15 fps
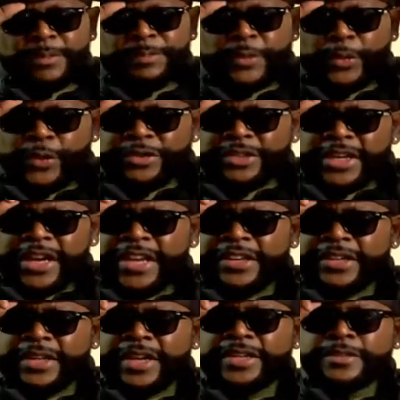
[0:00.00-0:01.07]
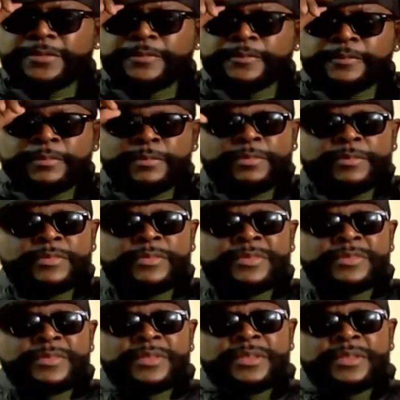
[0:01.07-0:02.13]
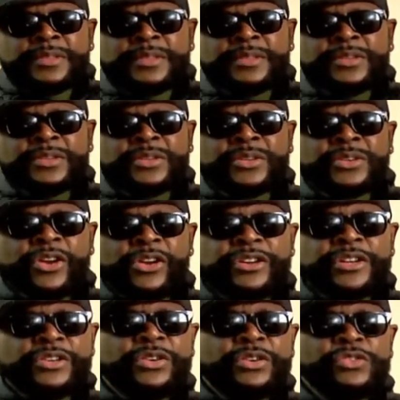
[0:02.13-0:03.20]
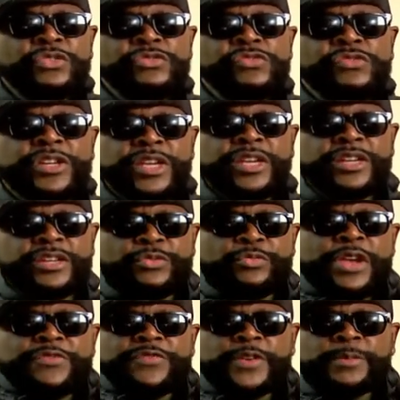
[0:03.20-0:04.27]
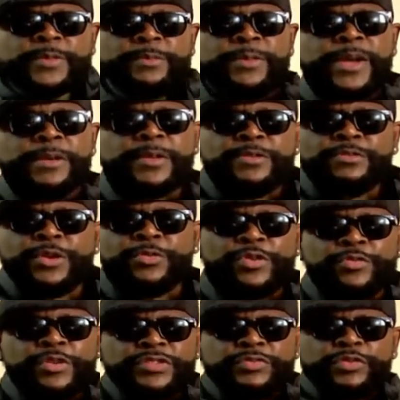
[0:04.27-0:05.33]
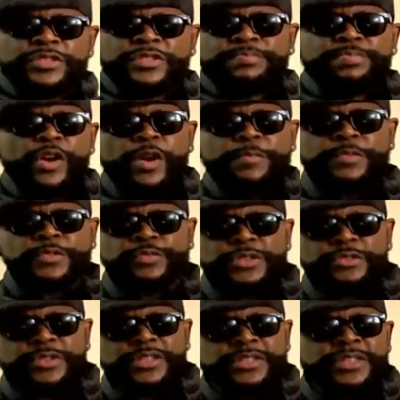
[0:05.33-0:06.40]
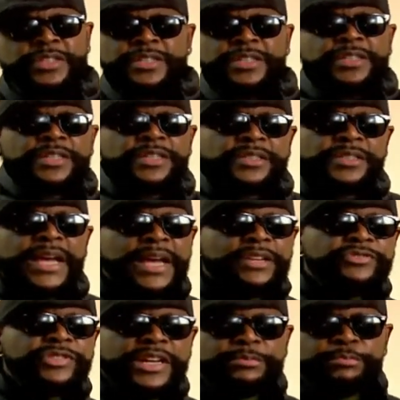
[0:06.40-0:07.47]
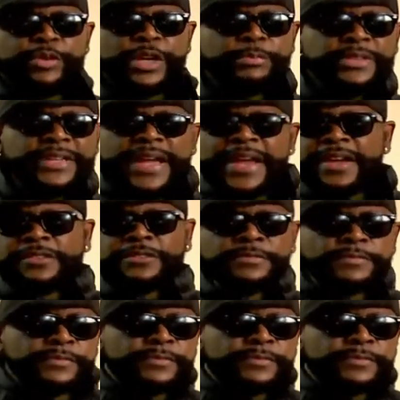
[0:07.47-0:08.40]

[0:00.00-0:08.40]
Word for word: parental alienating Curtie Cool kid away from me, baby. What's the purpose? What? Y'all trying to break me down?